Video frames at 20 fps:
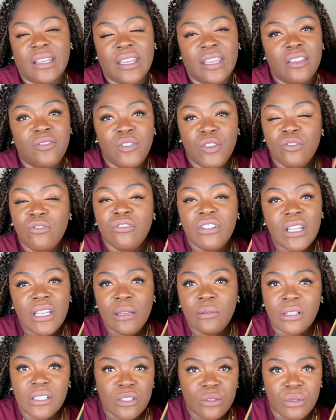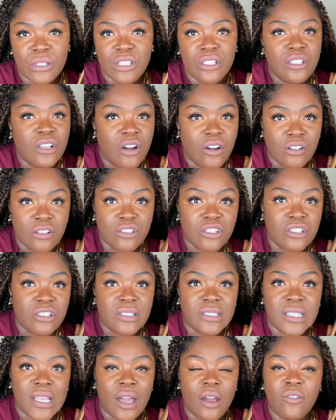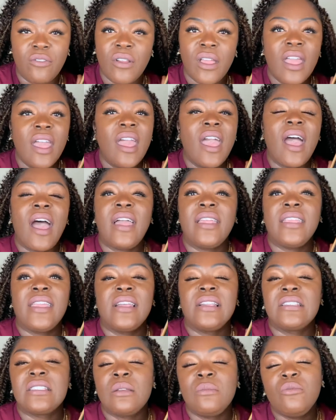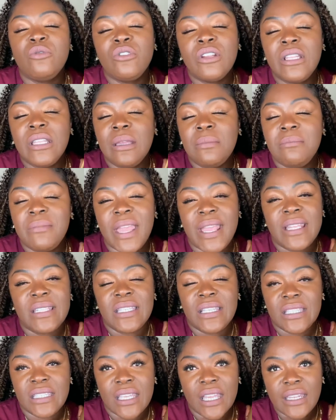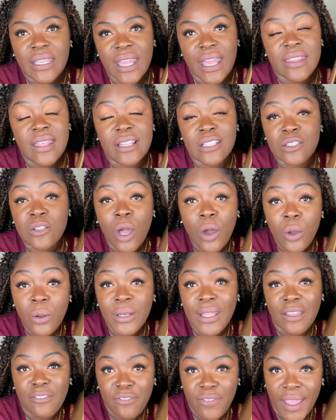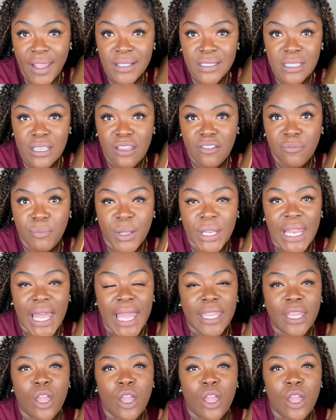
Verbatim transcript: Like, if you really want to indulge yourself and get some really amazing skincare that's not only effective but